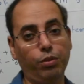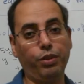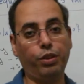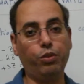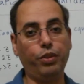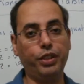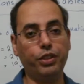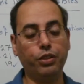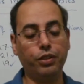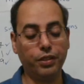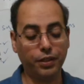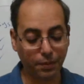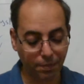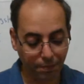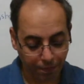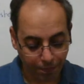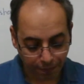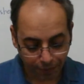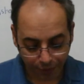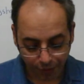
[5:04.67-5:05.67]
of equations.
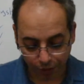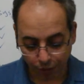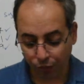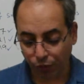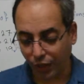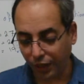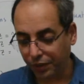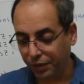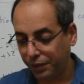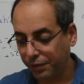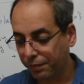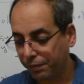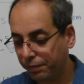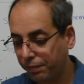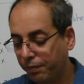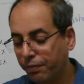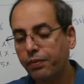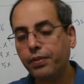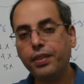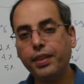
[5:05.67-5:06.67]
All right,
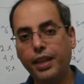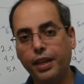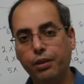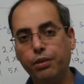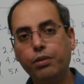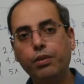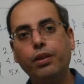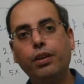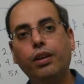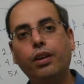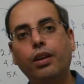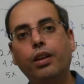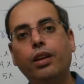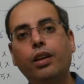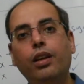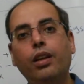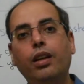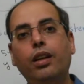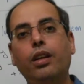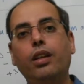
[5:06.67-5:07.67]
now,
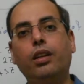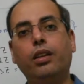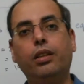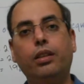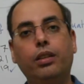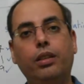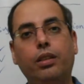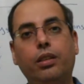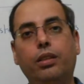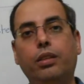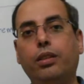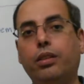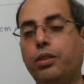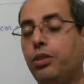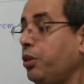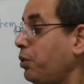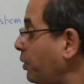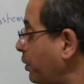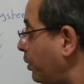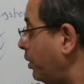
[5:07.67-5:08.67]

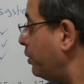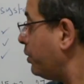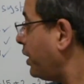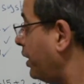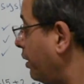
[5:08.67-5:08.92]
so you are